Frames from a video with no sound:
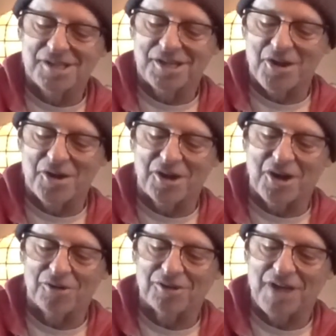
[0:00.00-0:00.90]
it's the
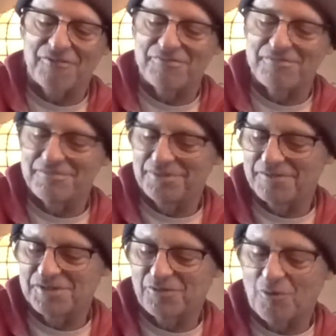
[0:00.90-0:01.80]
kierkegaard life
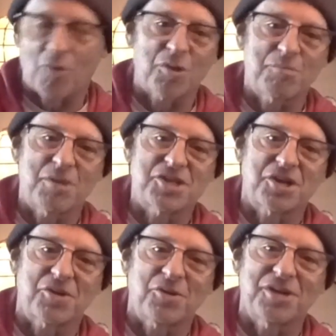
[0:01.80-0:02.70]
lives forward
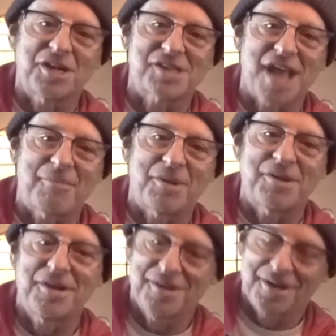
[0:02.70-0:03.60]
but you can only
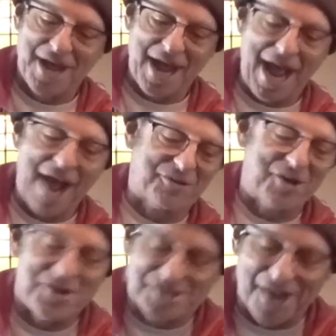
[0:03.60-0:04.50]
examine
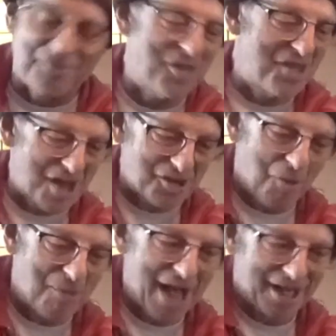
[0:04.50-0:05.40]
after you're done with it and
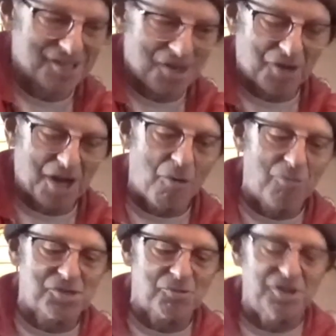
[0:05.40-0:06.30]
then go back and say okay
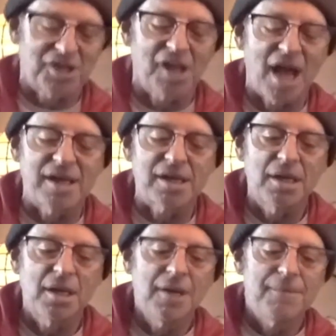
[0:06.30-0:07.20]
what was it really
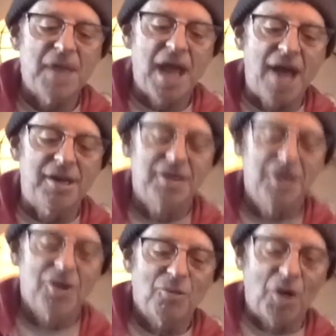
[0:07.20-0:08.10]
like
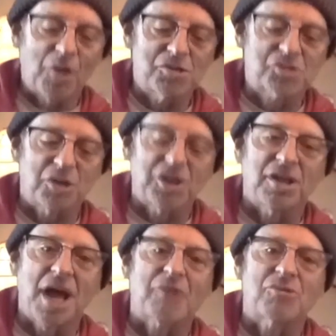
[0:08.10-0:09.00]
and what it was
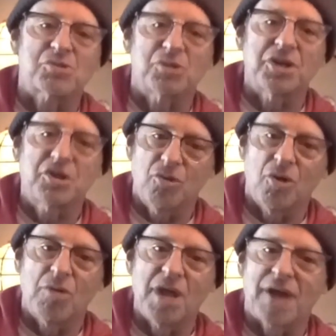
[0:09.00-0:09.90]
really like was really
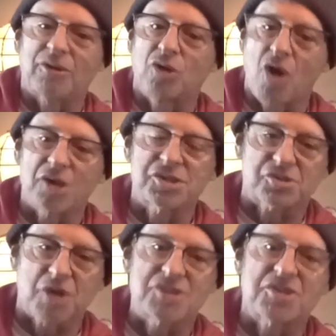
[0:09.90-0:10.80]
cool. We had a long
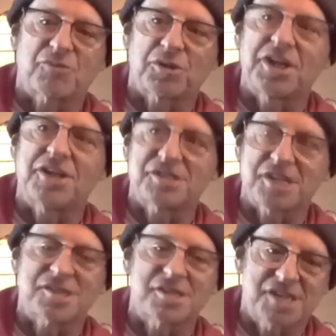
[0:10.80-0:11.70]
stretch of really
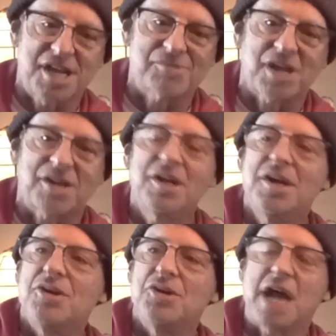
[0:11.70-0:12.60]
consistent teams that